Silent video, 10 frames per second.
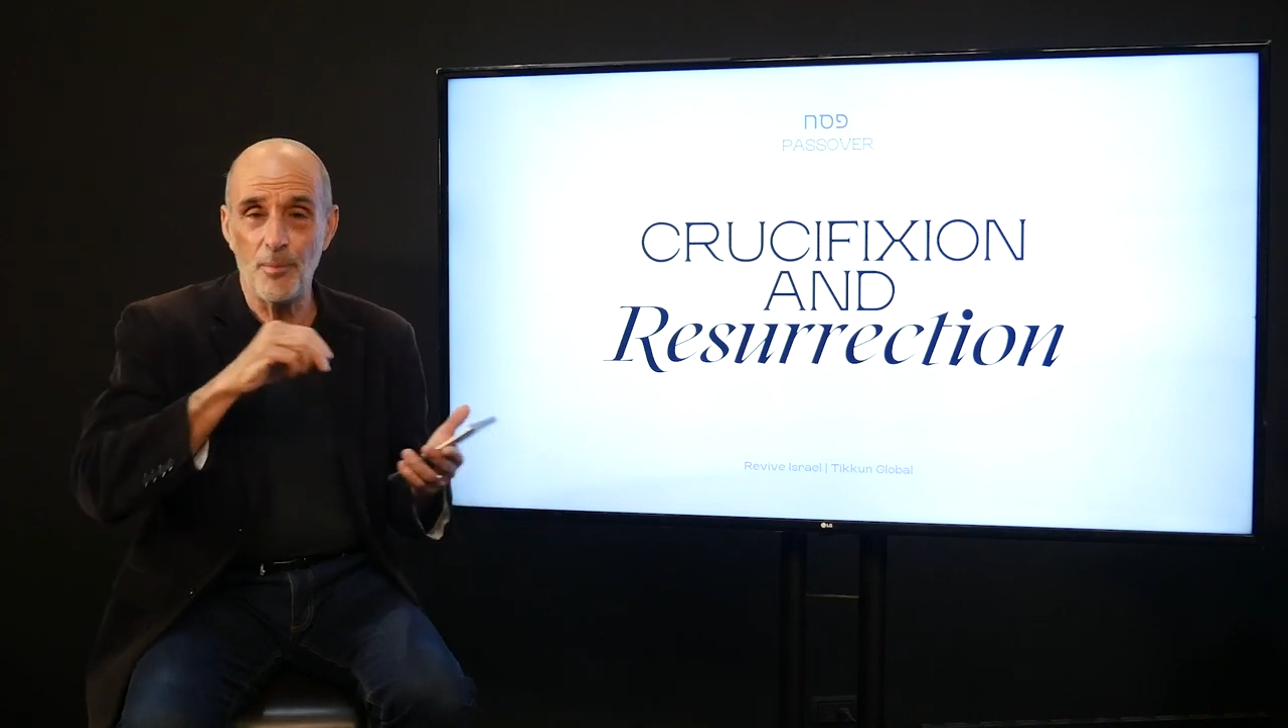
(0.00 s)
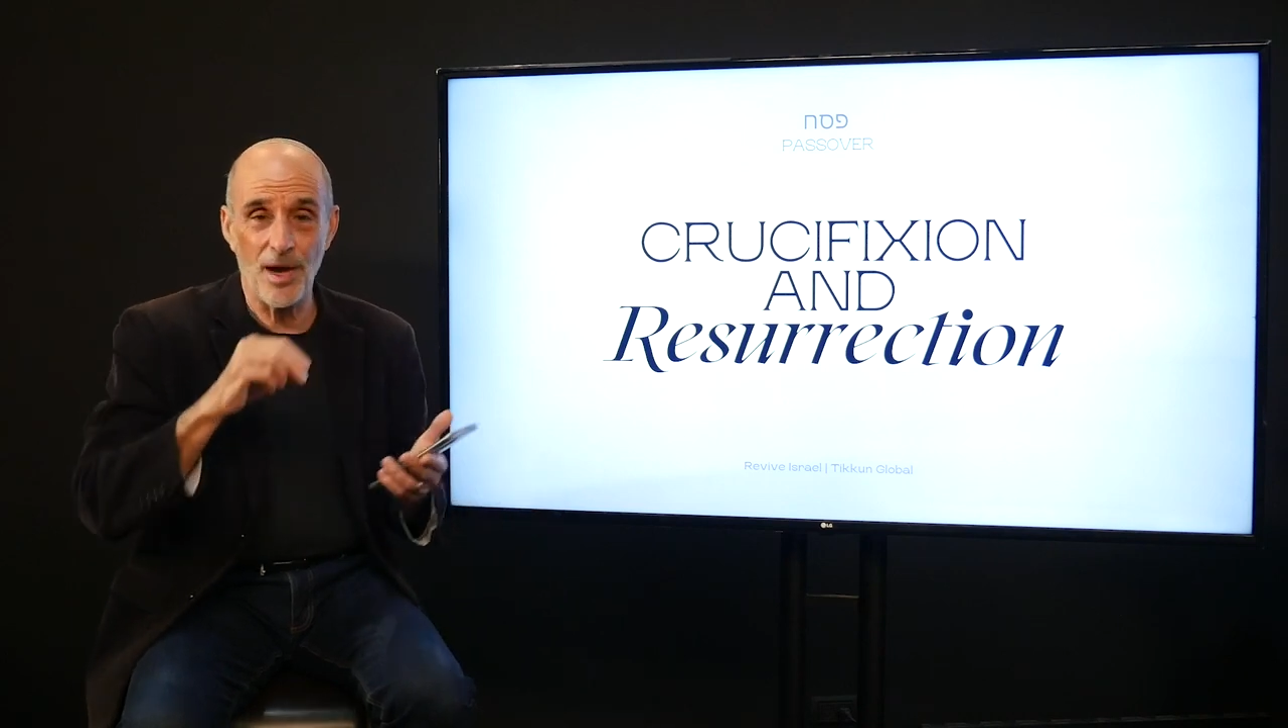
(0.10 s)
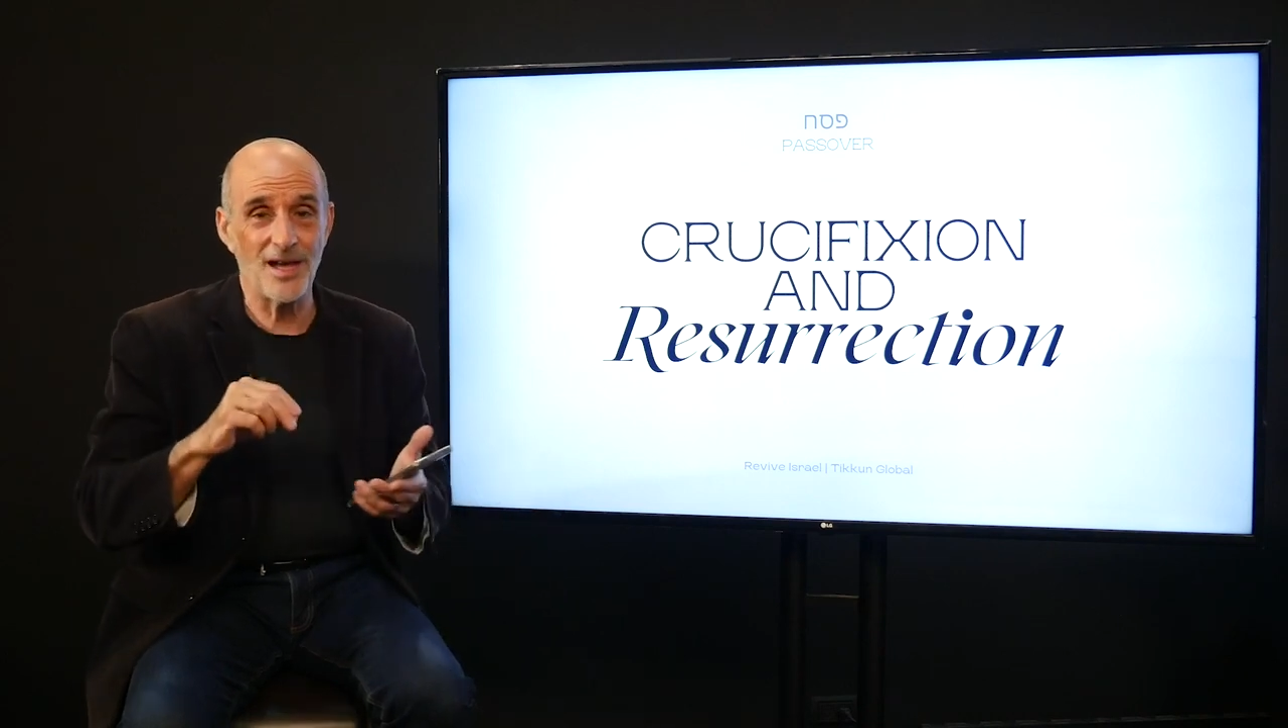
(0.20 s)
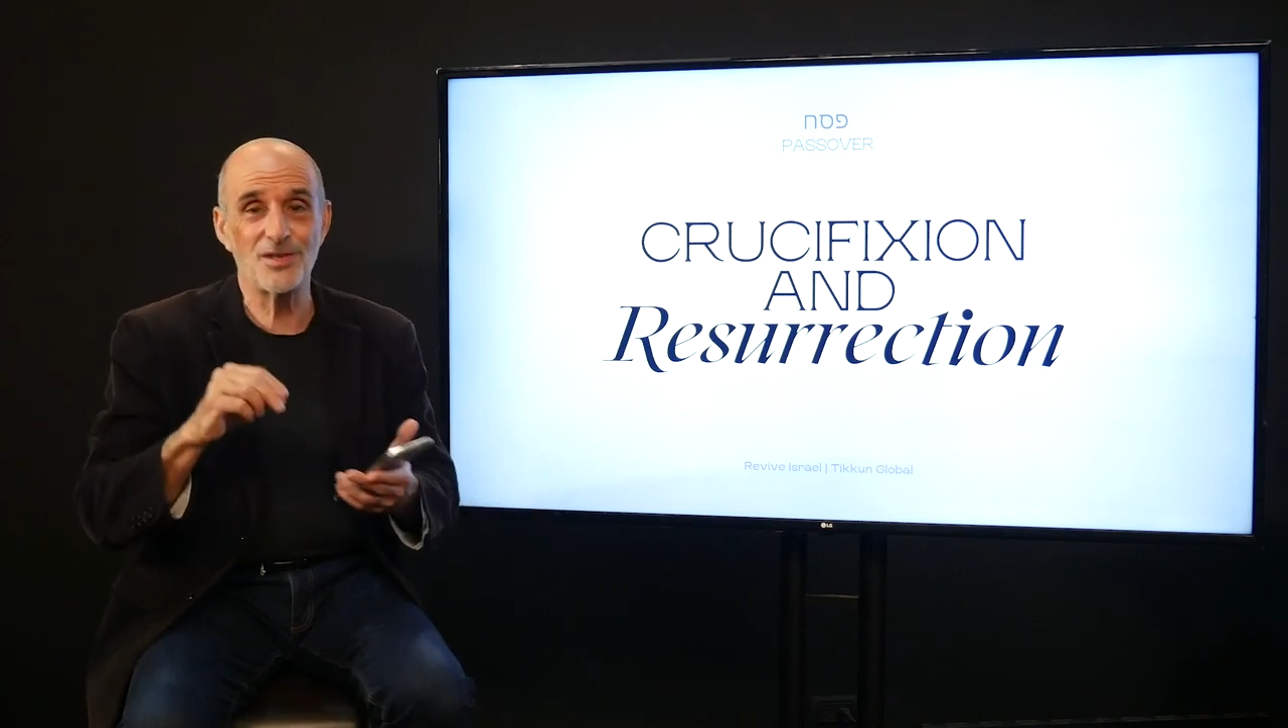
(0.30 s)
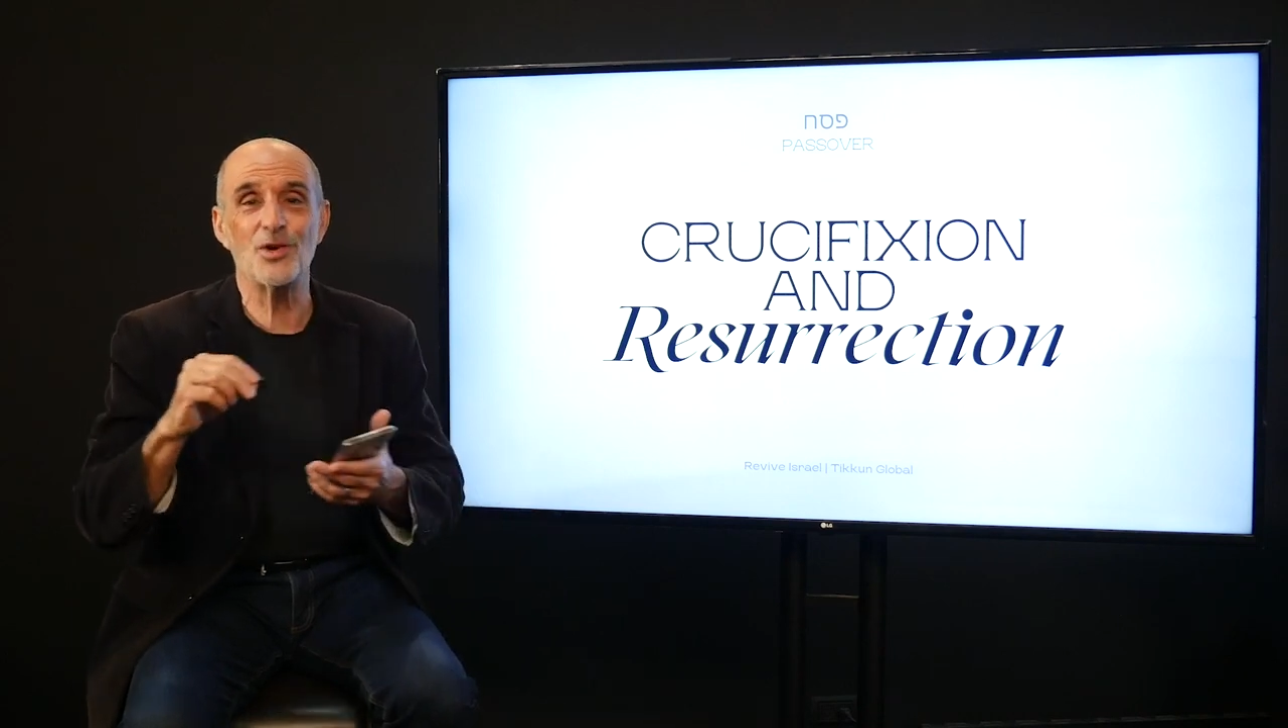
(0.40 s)

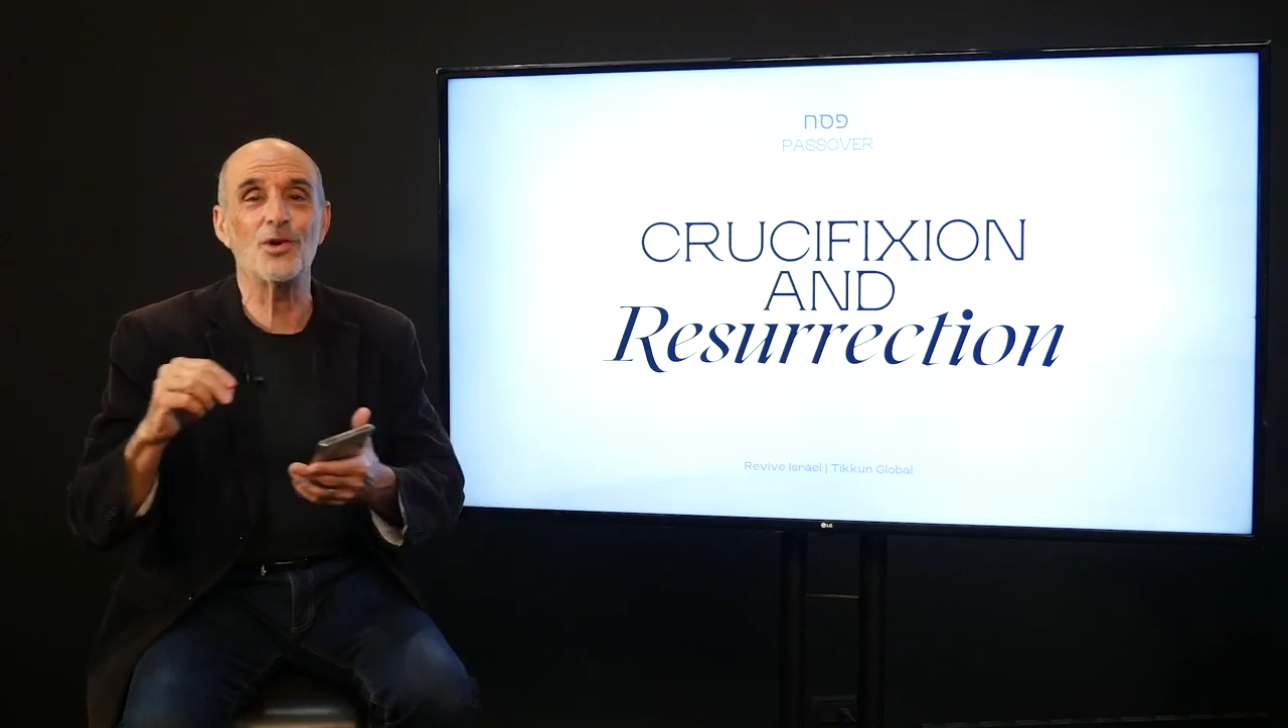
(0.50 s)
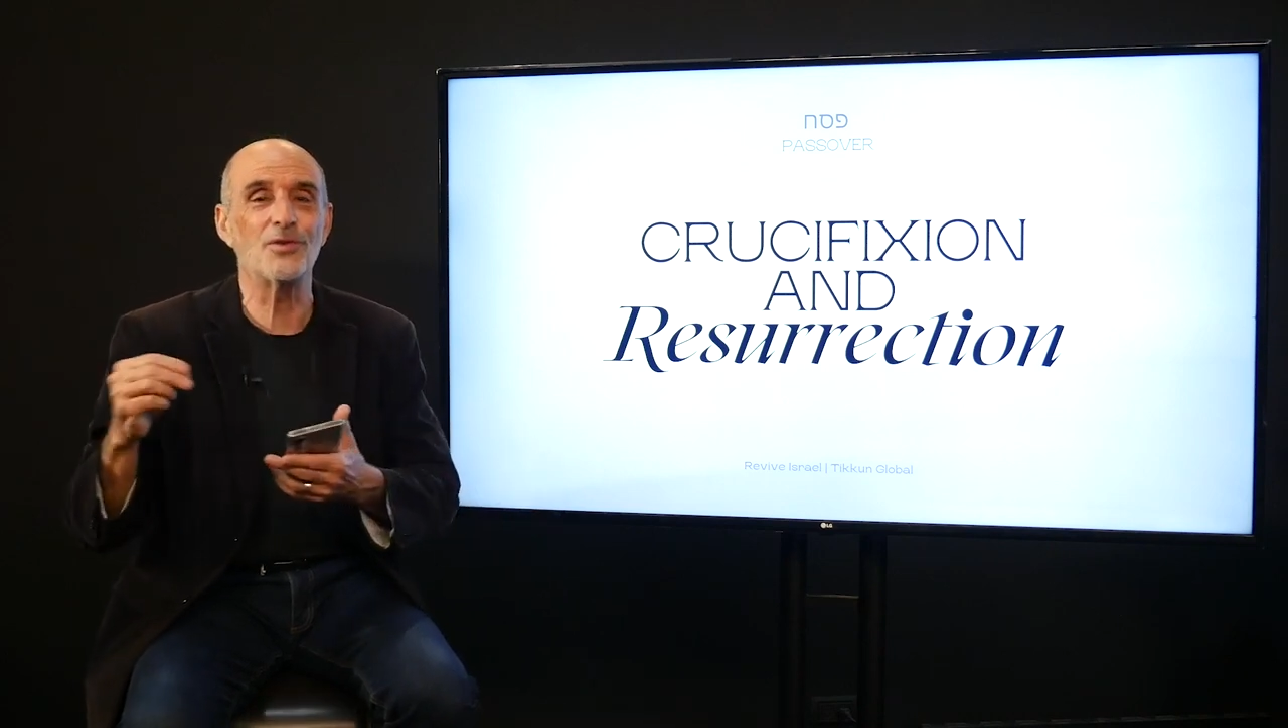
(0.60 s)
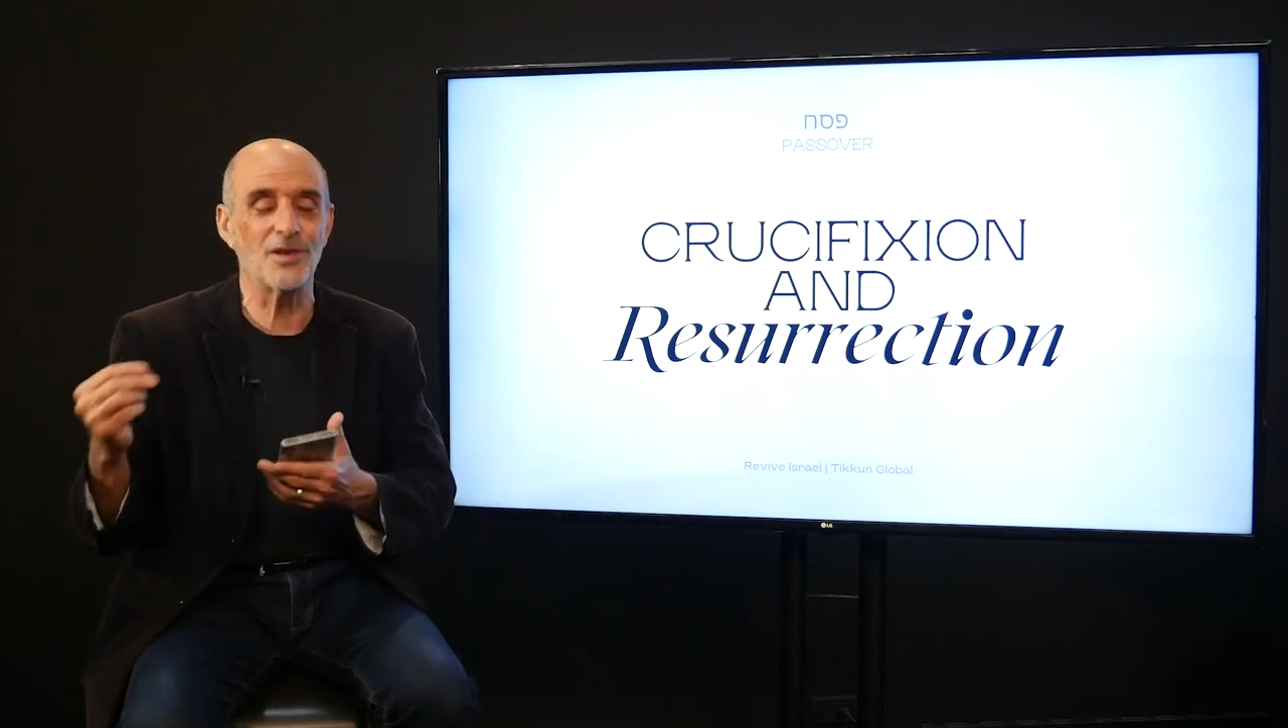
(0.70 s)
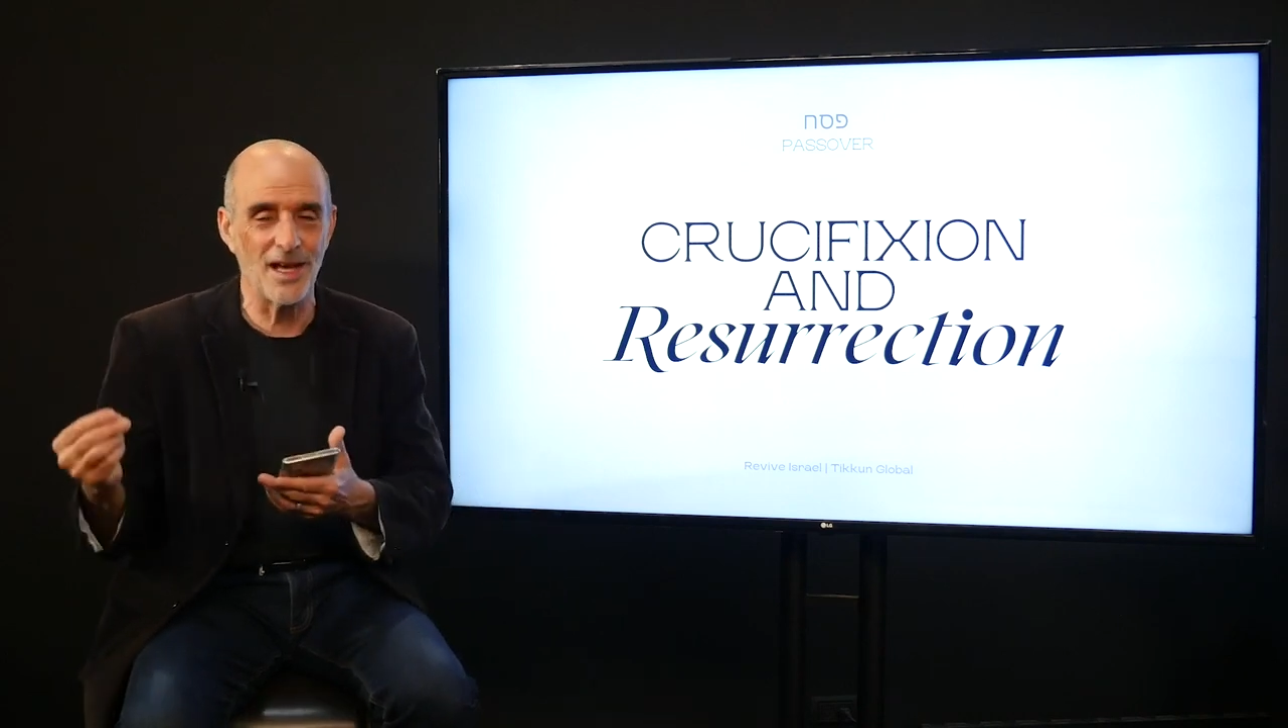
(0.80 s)
Passover